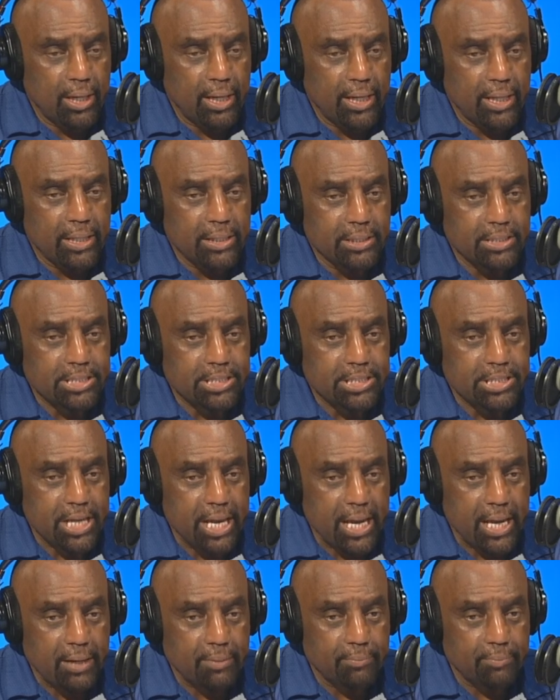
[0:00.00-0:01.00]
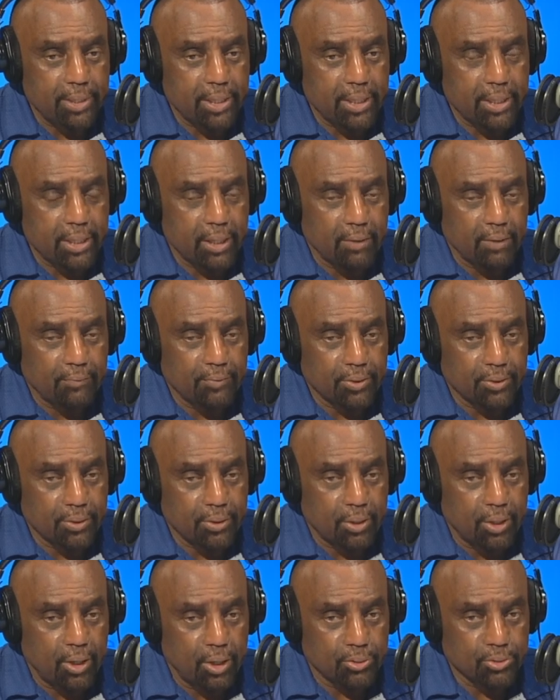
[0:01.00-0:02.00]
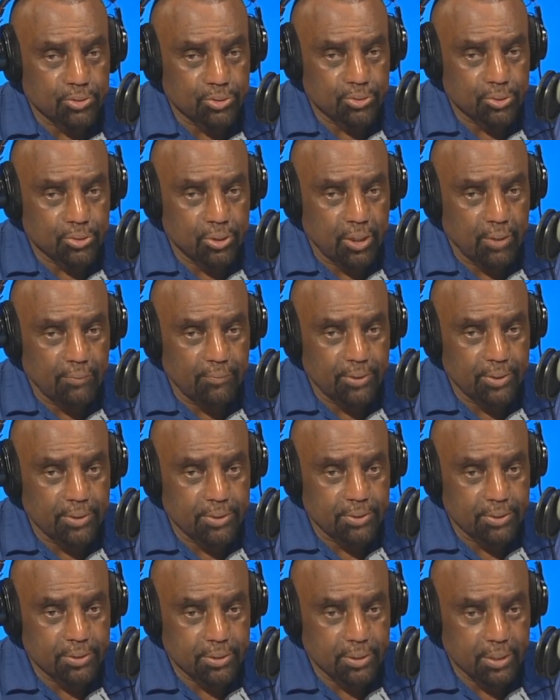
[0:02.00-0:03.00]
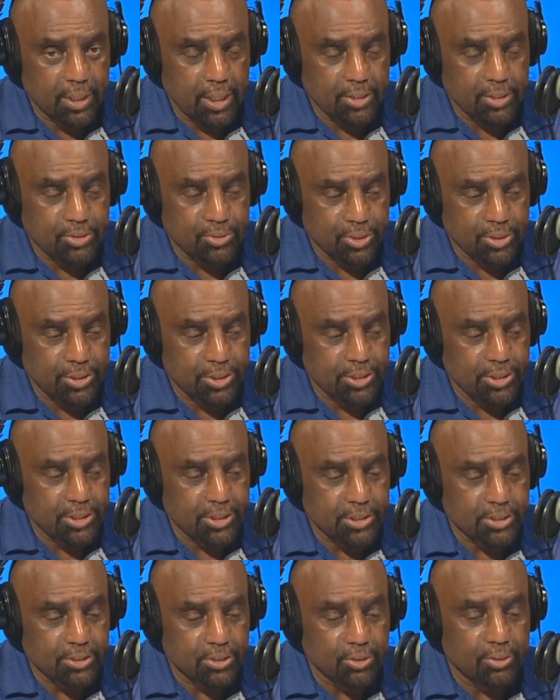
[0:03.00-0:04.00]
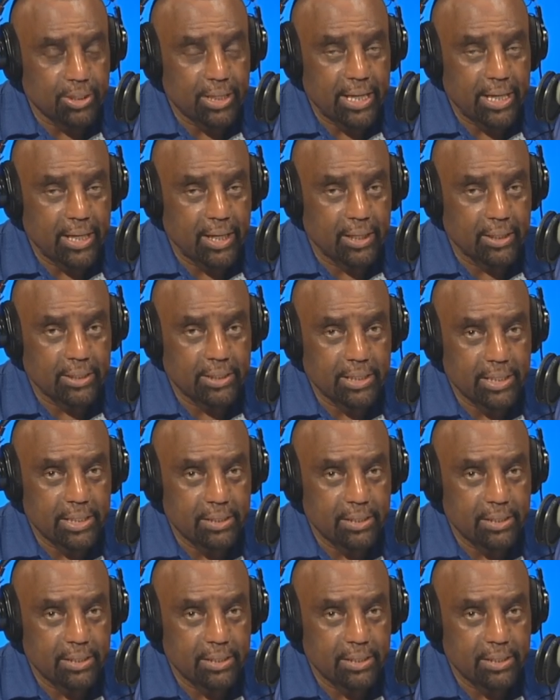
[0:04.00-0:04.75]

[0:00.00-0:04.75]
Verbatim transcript: a segment of the culture of this country to just go to hell in a